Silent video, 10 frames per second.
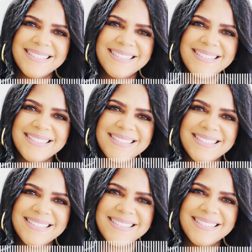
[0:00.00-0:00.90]
take
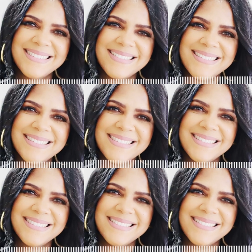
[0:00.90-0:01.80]
that trip when I
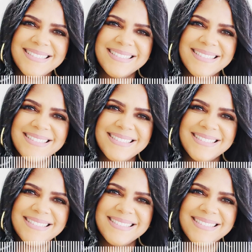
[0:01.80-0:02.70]
manifest it. And I
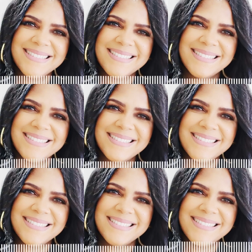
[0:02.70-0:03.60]
taught myself that a
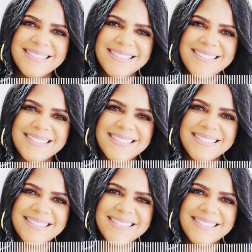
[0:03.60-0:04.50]
long time ago. And I
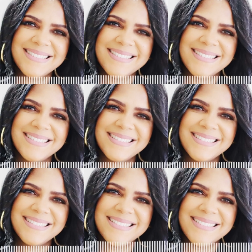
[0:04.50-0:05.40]
stopped using
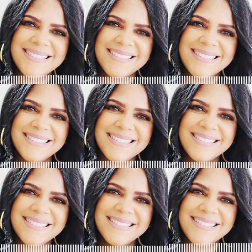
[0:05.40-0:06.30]
those
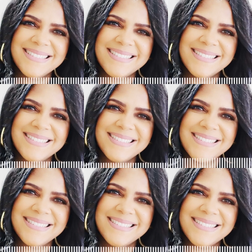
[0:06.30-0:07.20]
sentences, those words. I can't
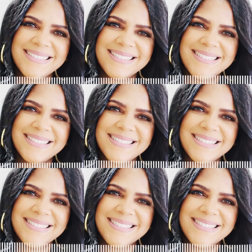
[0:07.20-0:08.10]
afford it. It's too
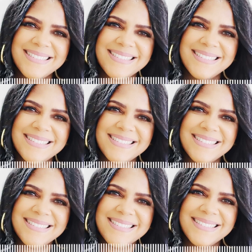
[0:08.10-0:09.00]
expensive. I'm going to wait till it goes on
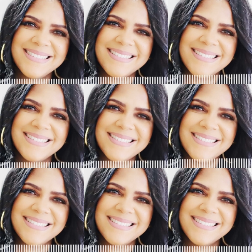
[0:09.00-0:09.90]
sale. I want
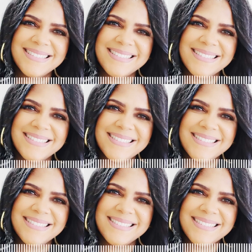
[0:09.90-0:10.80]
no, no, no, no.
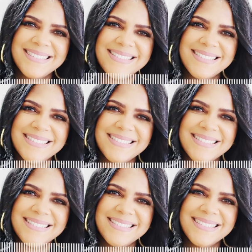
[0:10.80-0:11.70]
I never, ever
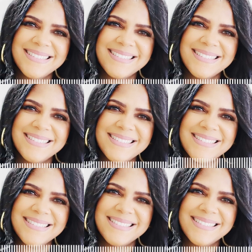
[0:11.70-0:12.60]
say that
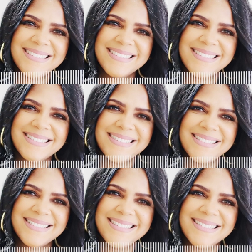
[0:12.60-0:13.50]
because I, because
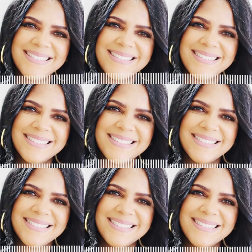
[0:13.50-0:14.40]
if I'm saying
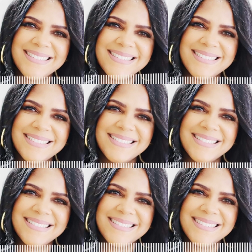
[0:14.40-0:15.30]
that, that means that I don't
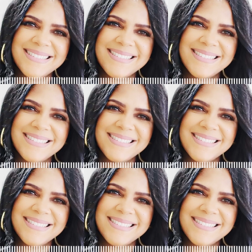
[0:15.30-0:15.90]
believe that I already have